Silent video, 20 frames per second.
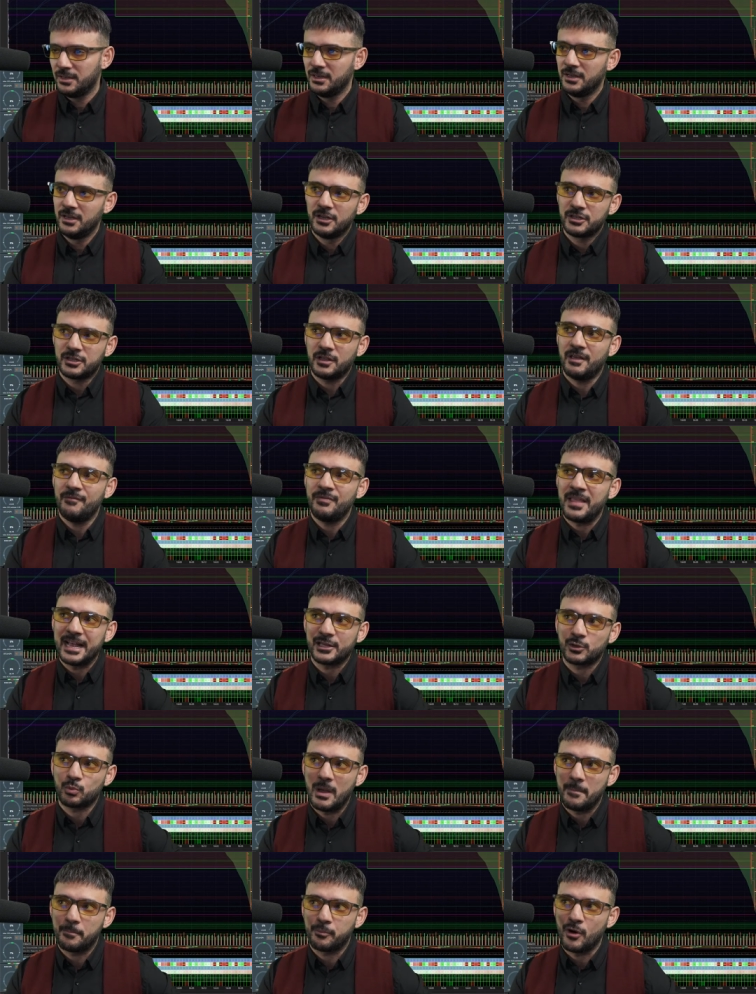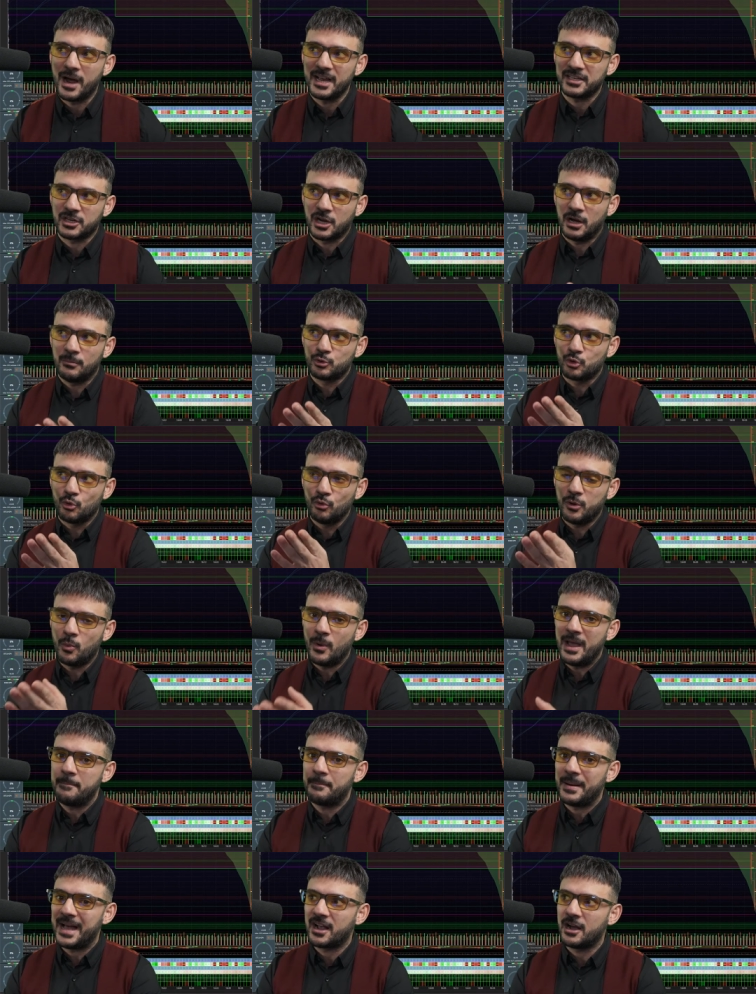So then that's where price comes all the way
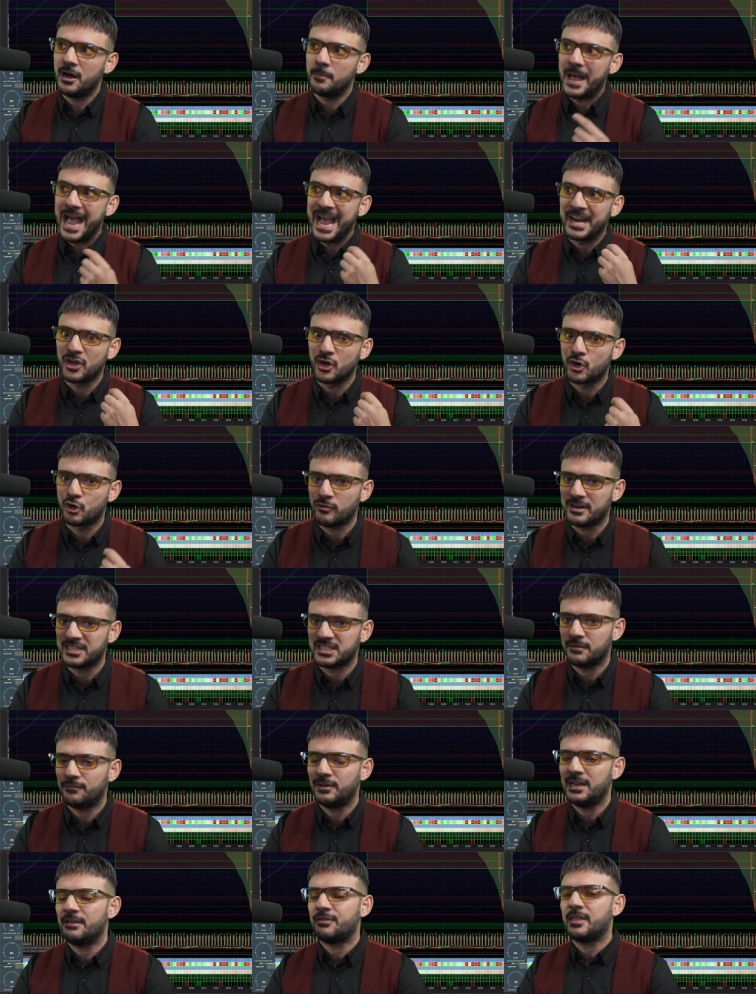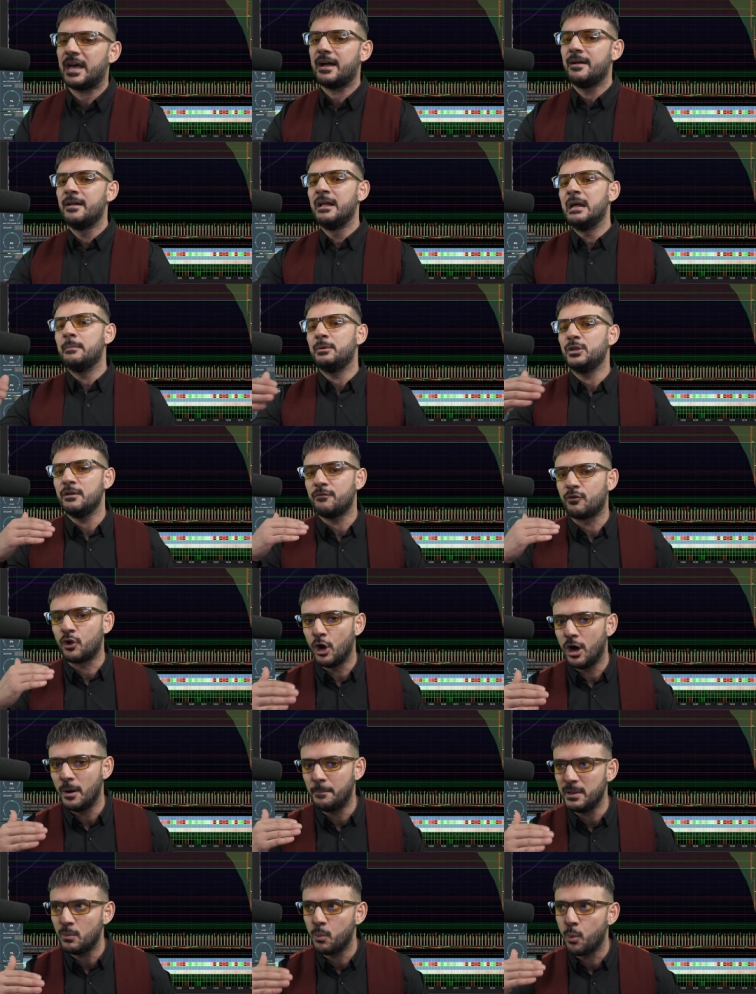back up and aggressively at that. But you've got to
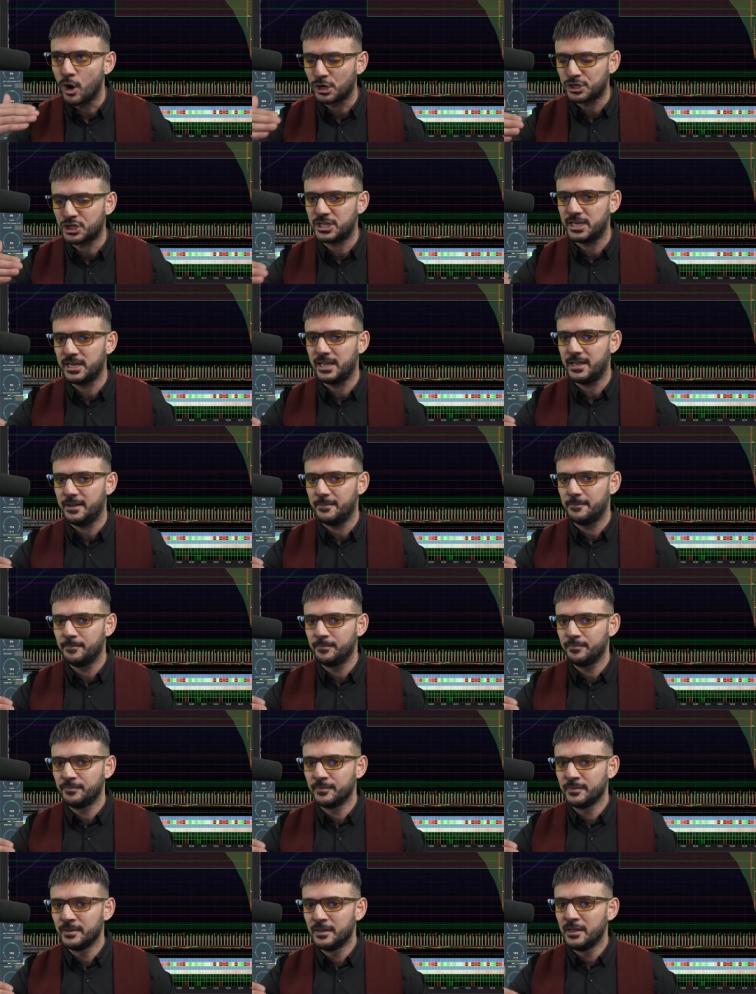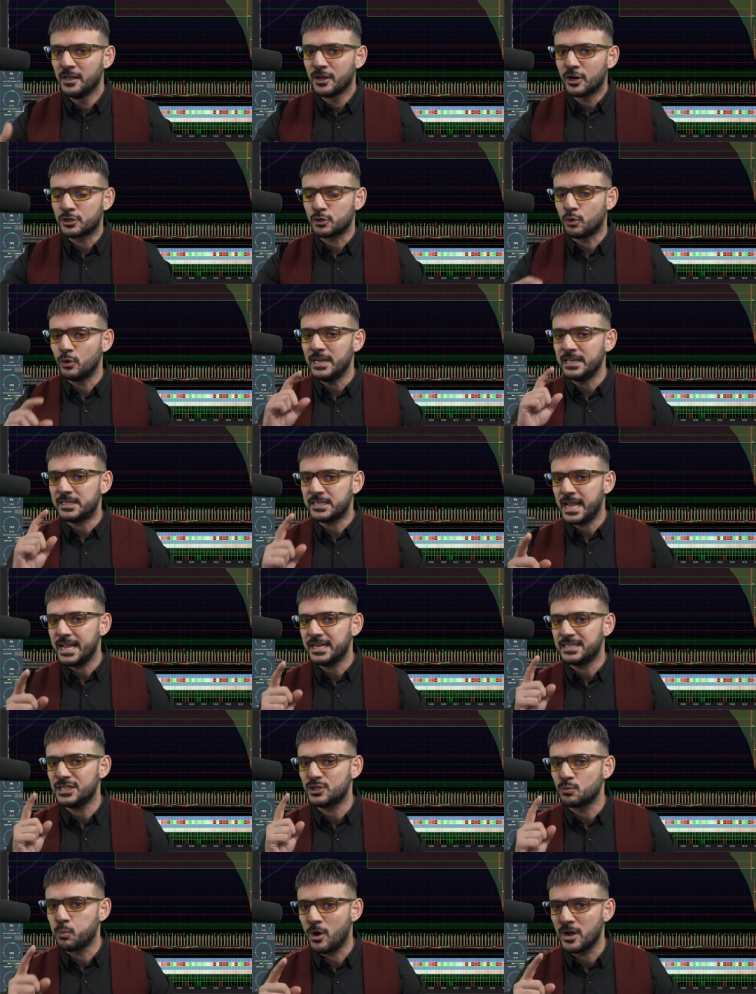be watching it because all it takes
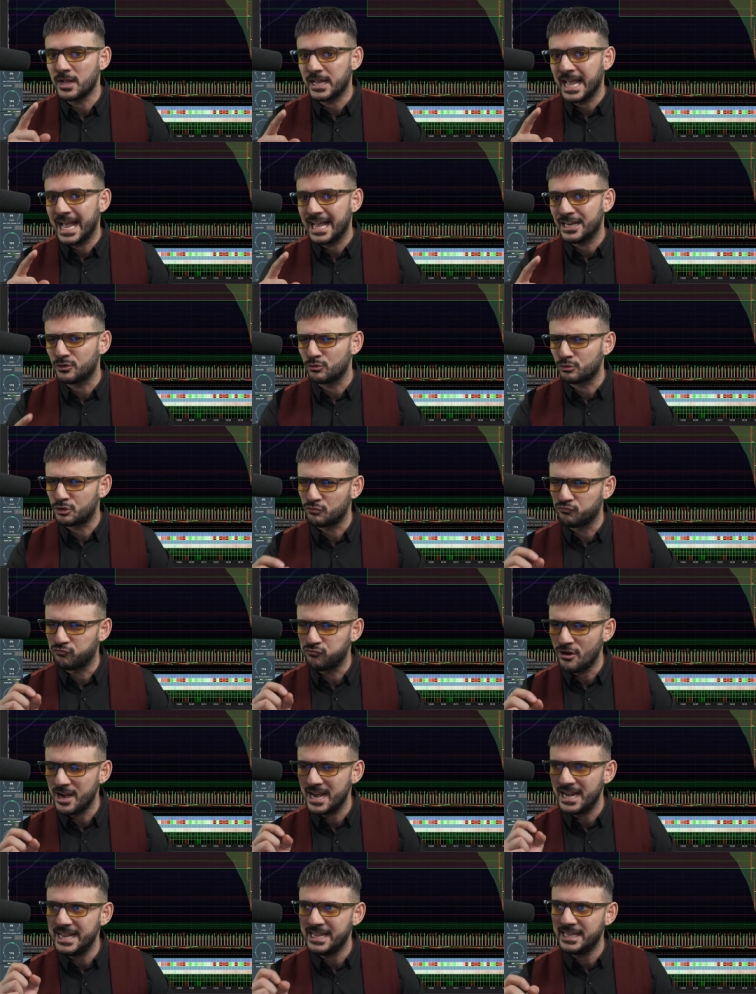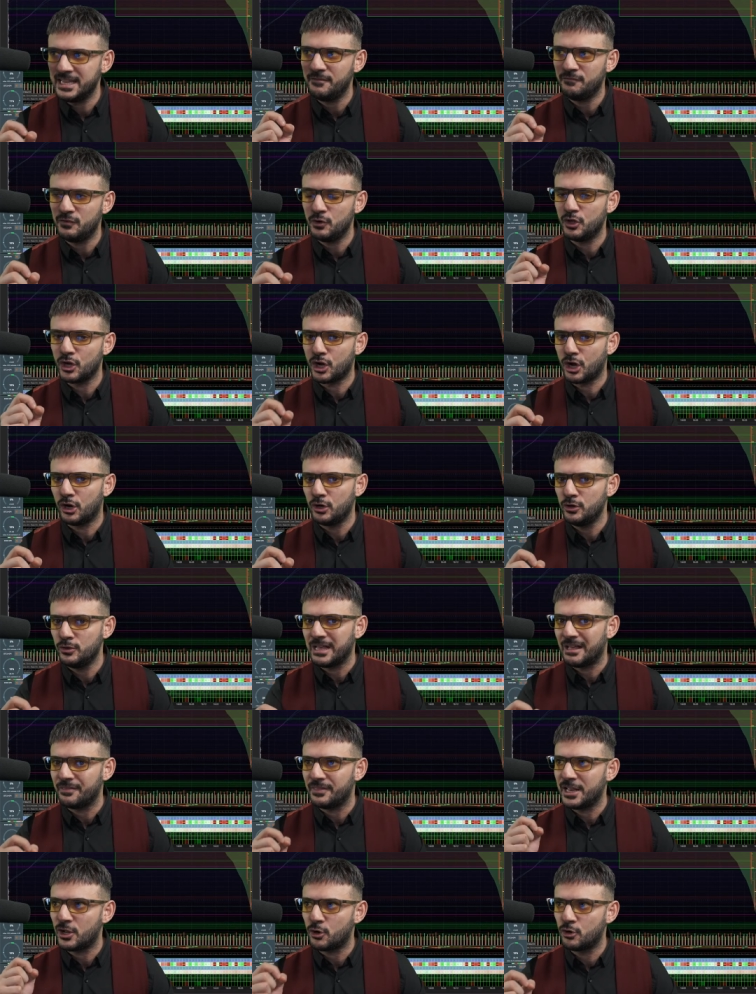is one candle to really give you the clue that
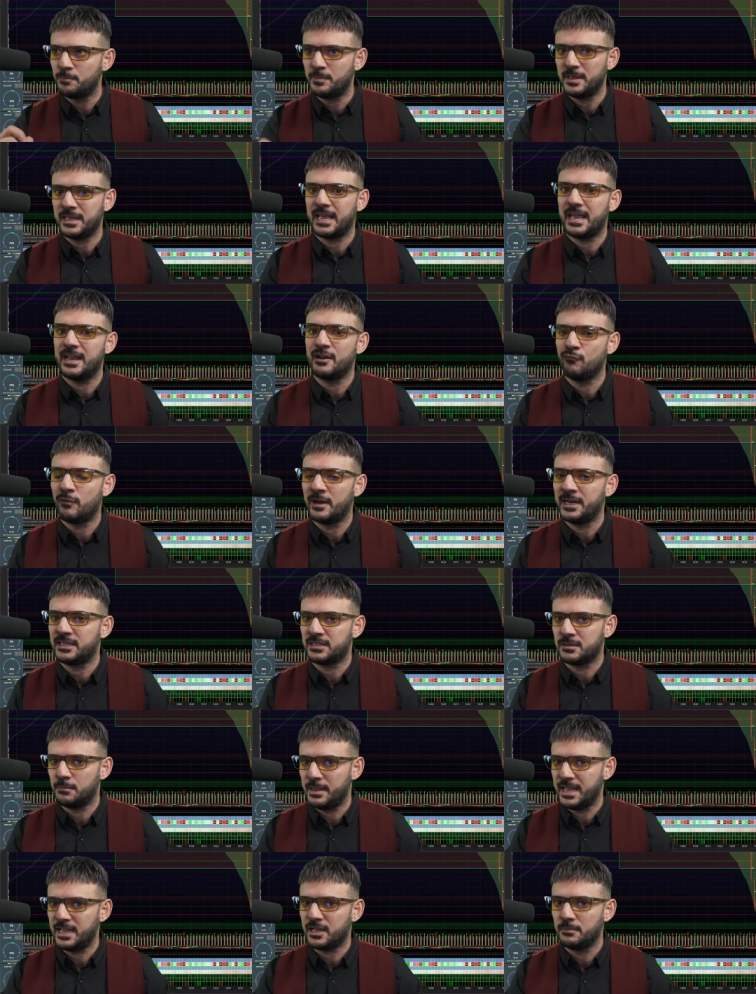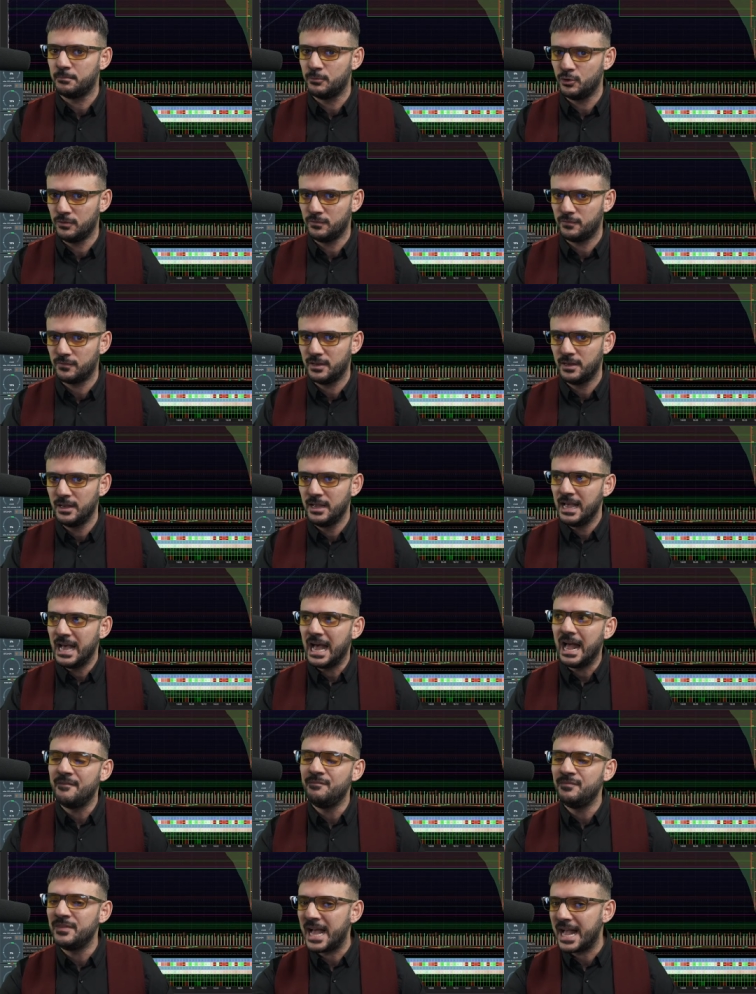they could be getting ready to make a move.
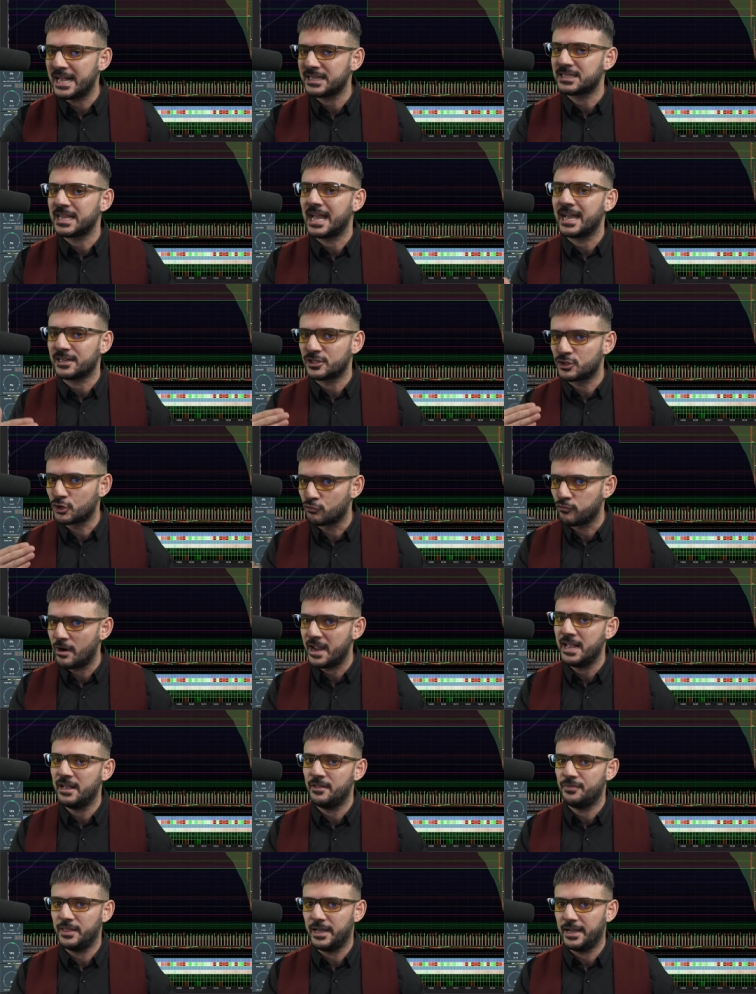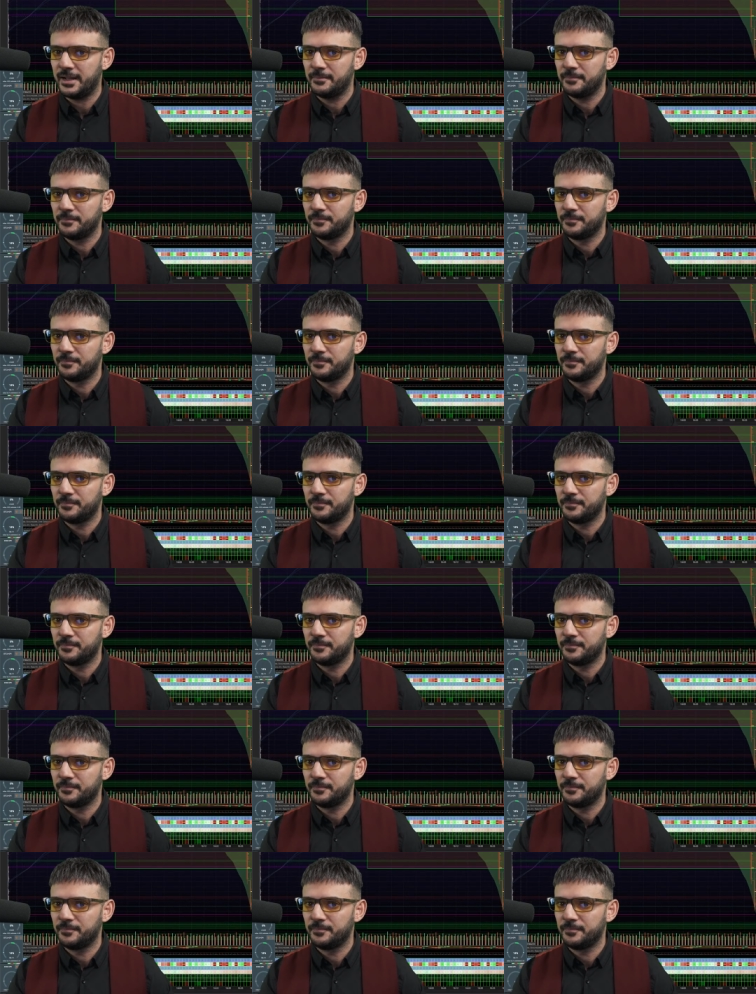And NASDAQ's great at that.